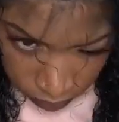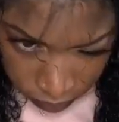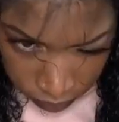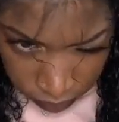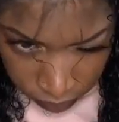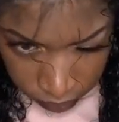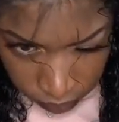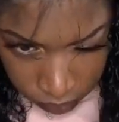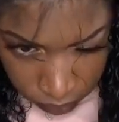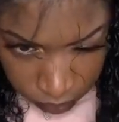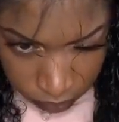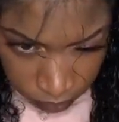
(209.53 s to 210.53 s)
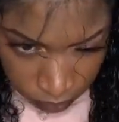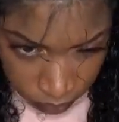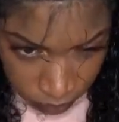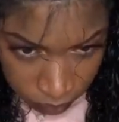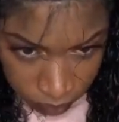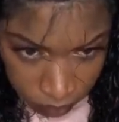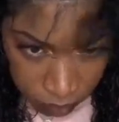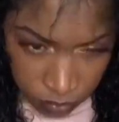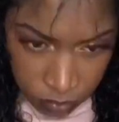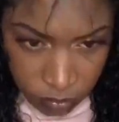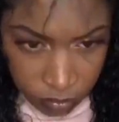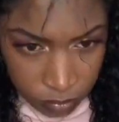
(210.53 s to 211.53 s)

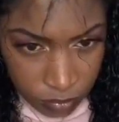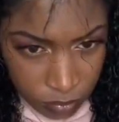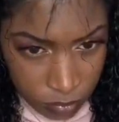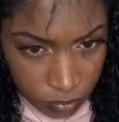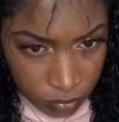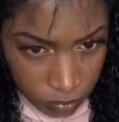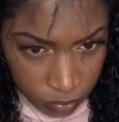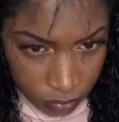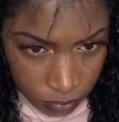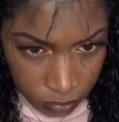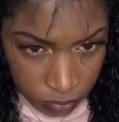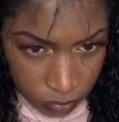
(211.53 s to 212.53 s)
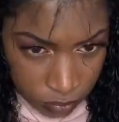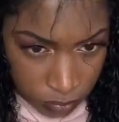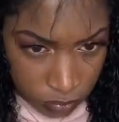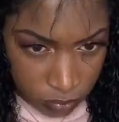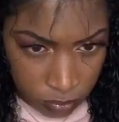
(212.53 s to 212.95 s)
(no one is talking)